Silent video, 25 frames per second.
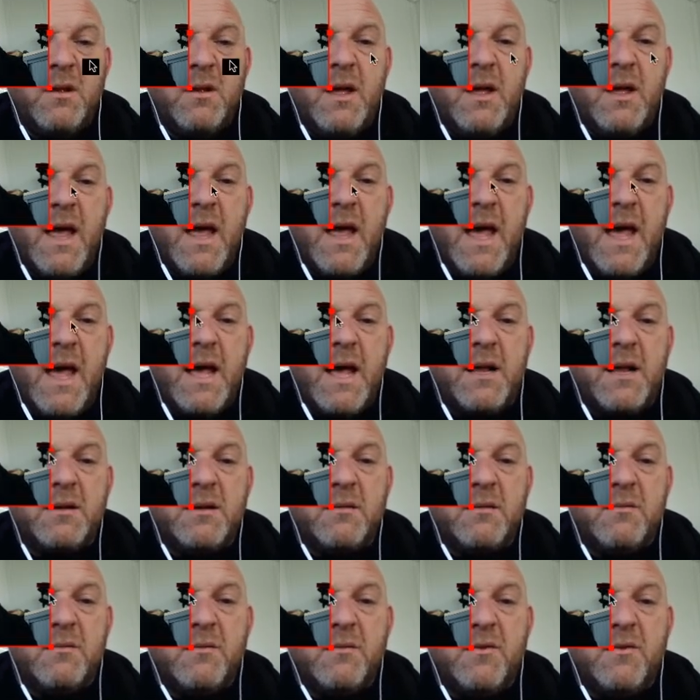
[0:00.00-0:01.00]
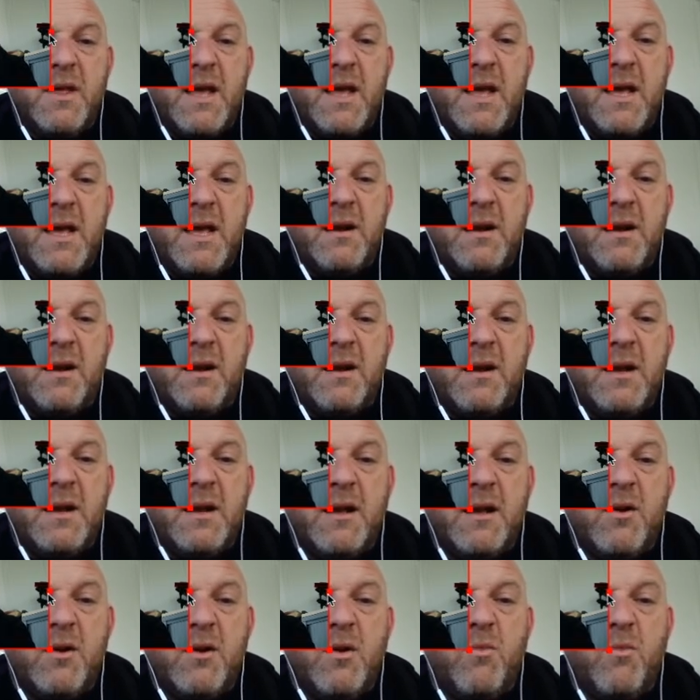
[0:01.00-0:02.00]
and then
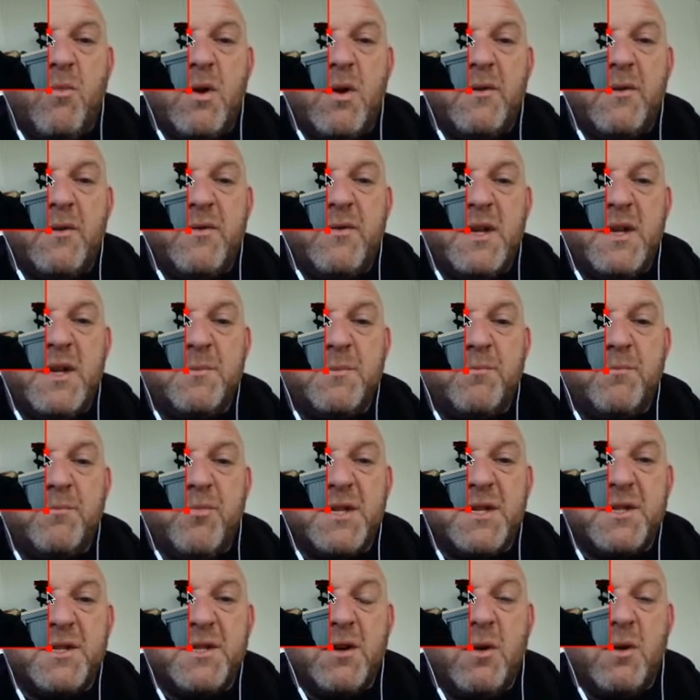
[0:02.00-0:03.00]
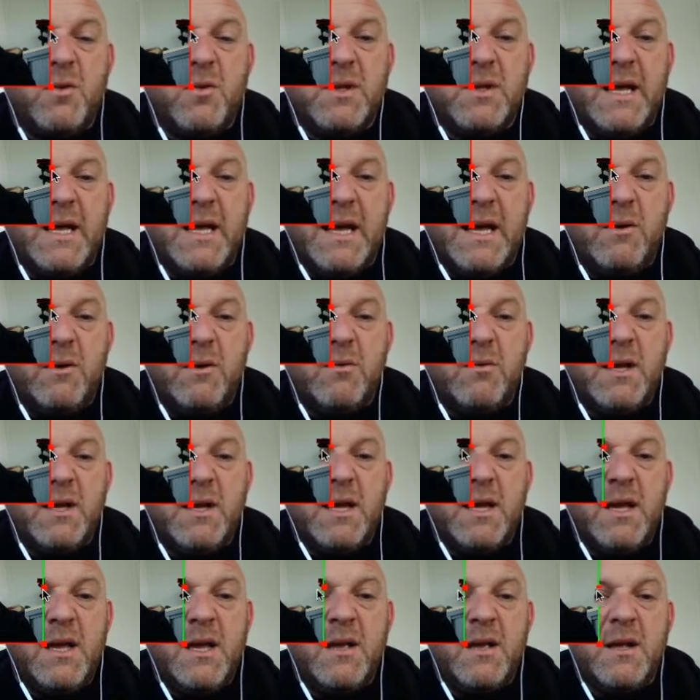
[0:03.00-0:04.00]
click on one of these, press and hold the Alt
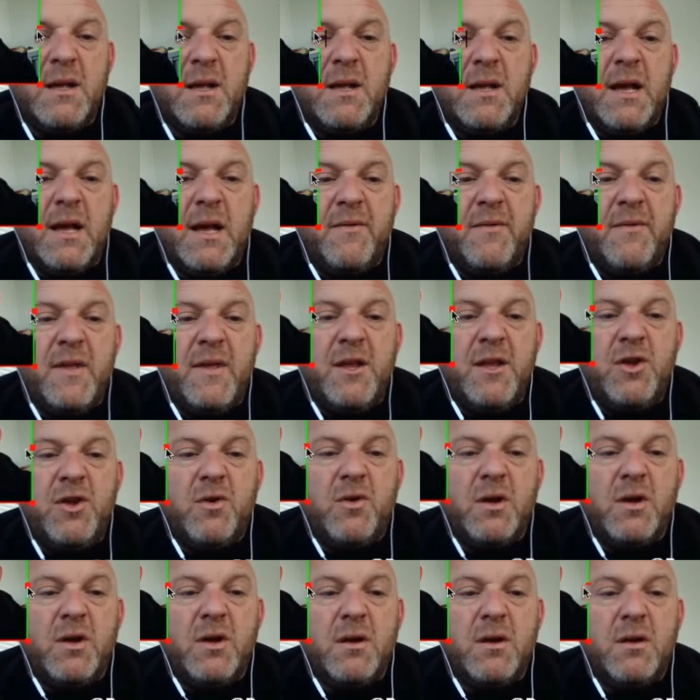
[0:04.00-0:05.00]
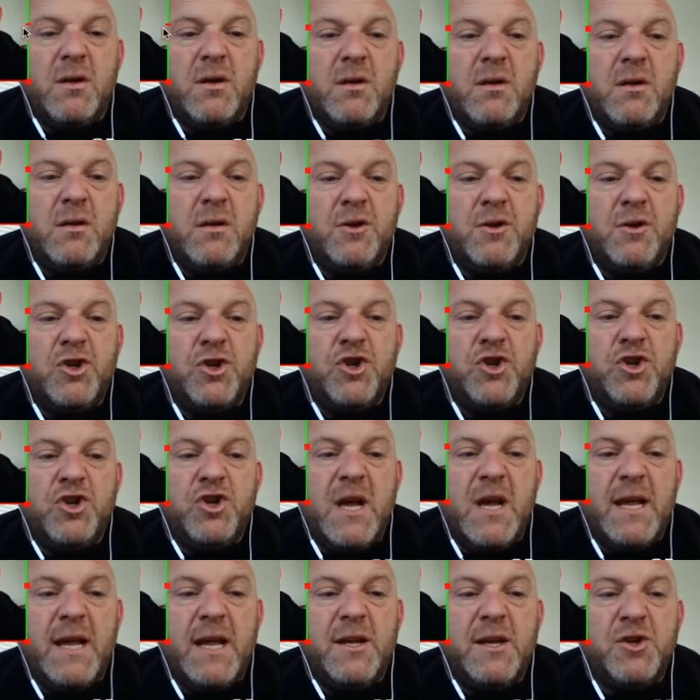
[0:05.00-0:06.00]
key, and then you can
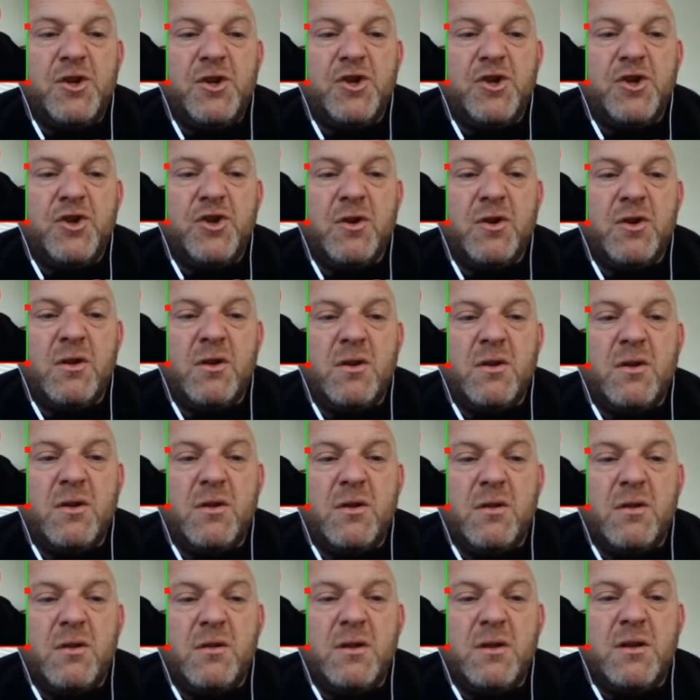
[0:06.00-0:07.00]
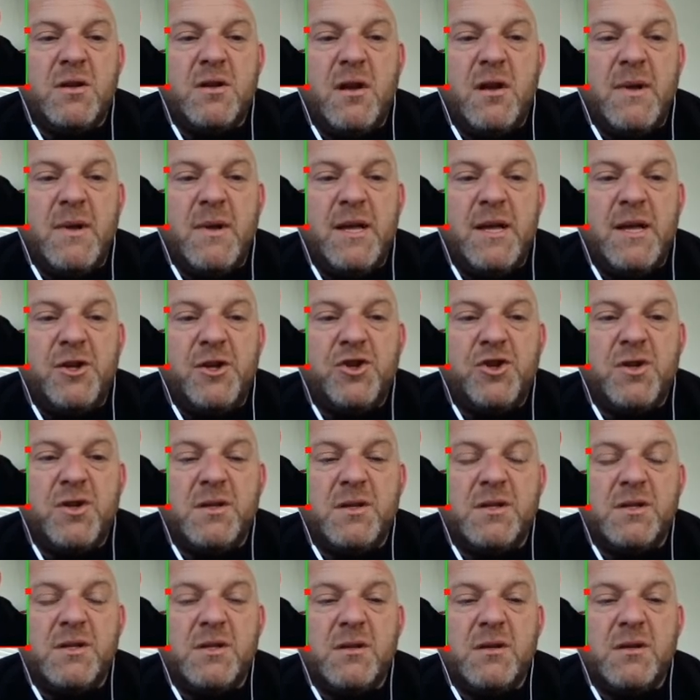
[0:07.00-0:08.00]
change the
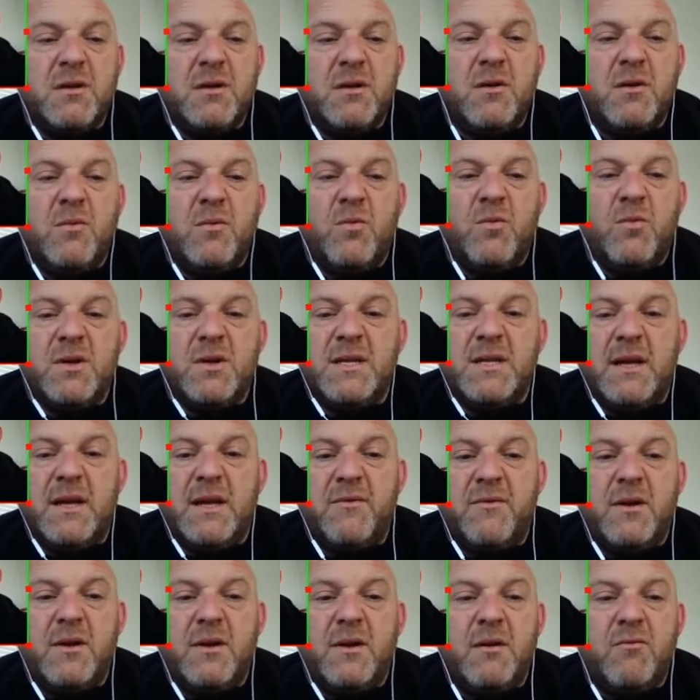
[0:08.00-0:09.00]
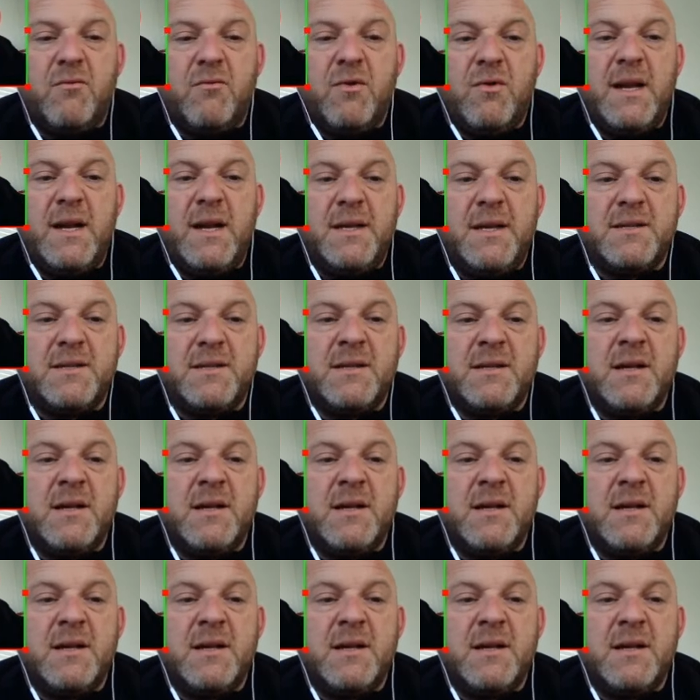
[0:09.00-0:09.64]
dimensions, whatever. Release,